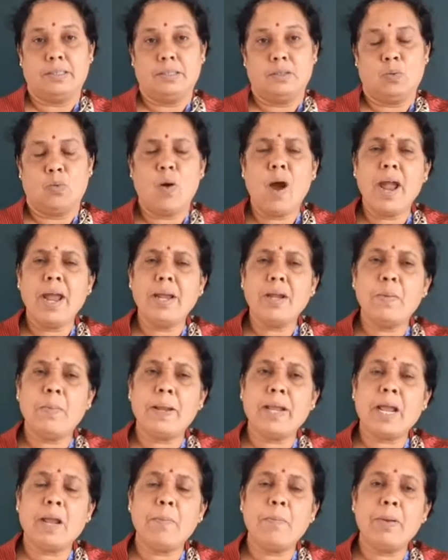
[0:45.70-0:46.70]
Why it
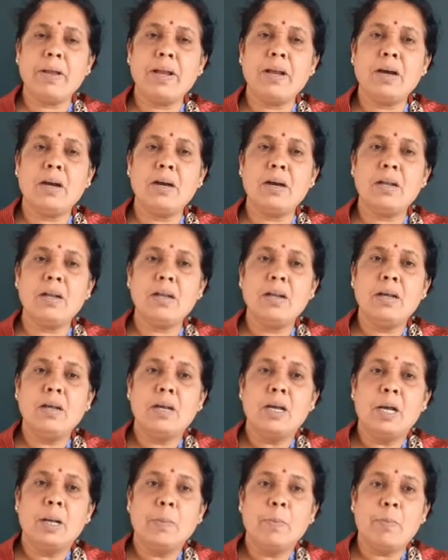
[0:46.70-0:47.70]
became
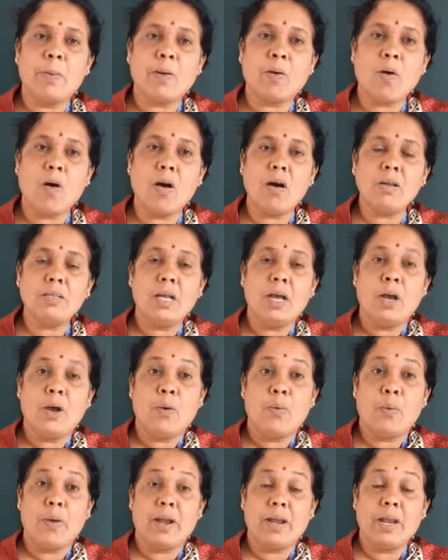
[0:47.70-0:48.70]
bigger?
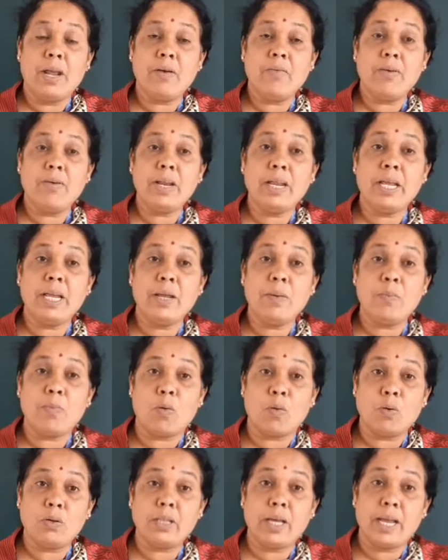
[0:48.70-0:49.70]
Because whenever he
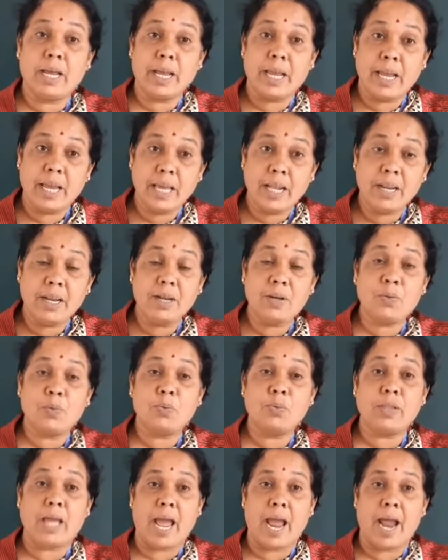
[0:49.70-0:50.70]
blow the air
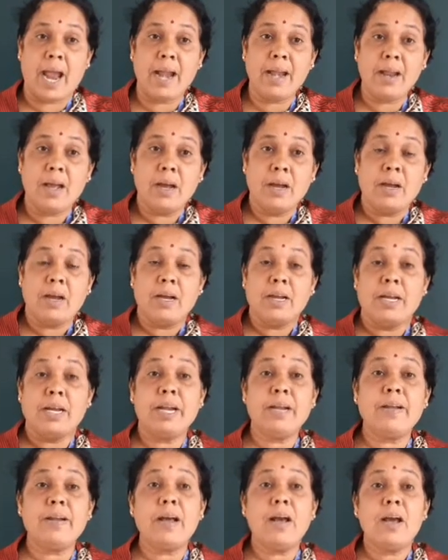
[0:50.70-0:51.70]
into that,
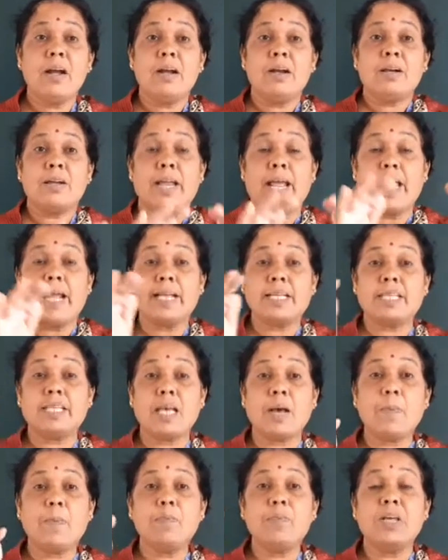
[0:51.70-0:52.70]
it takes
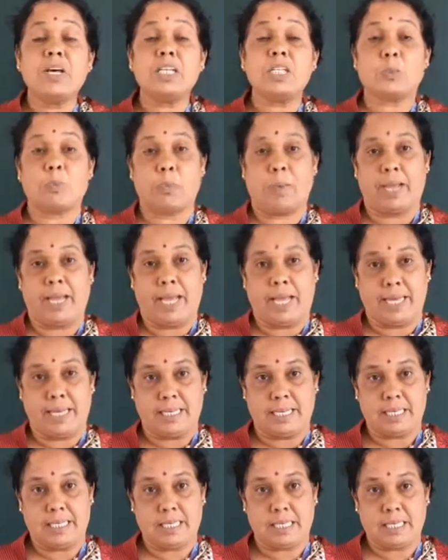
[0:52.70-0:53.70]
up the
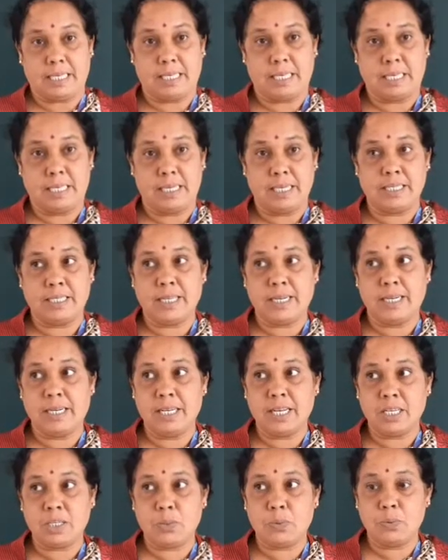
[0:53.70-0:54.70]
space. Is it,
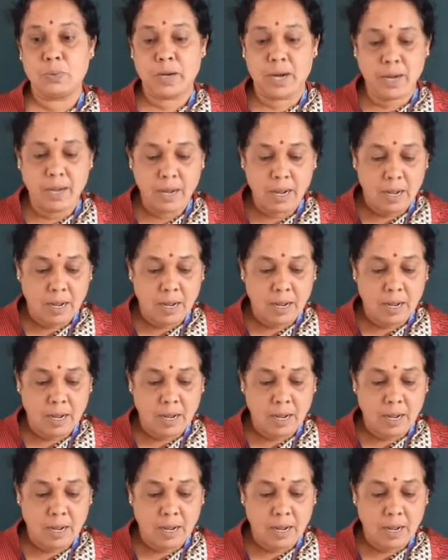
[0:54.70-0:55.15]
dear student?